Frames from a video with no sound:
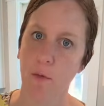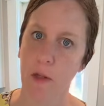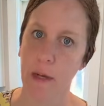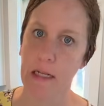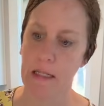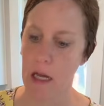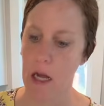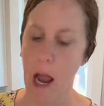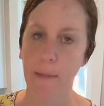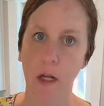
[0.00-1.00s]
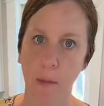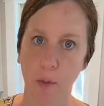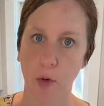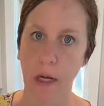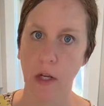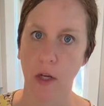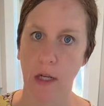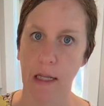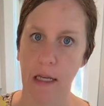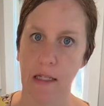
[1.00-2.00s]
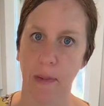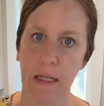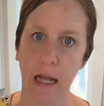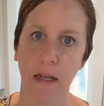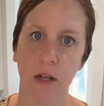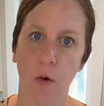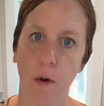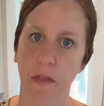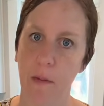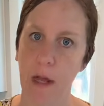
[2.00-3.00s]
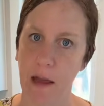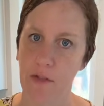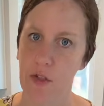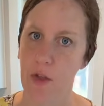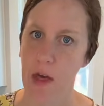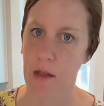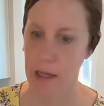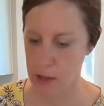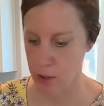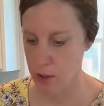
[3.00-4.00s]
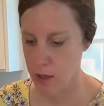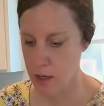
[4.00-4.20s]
with my son, I'm gonna pre-cook these because I don't want them to have to do that later.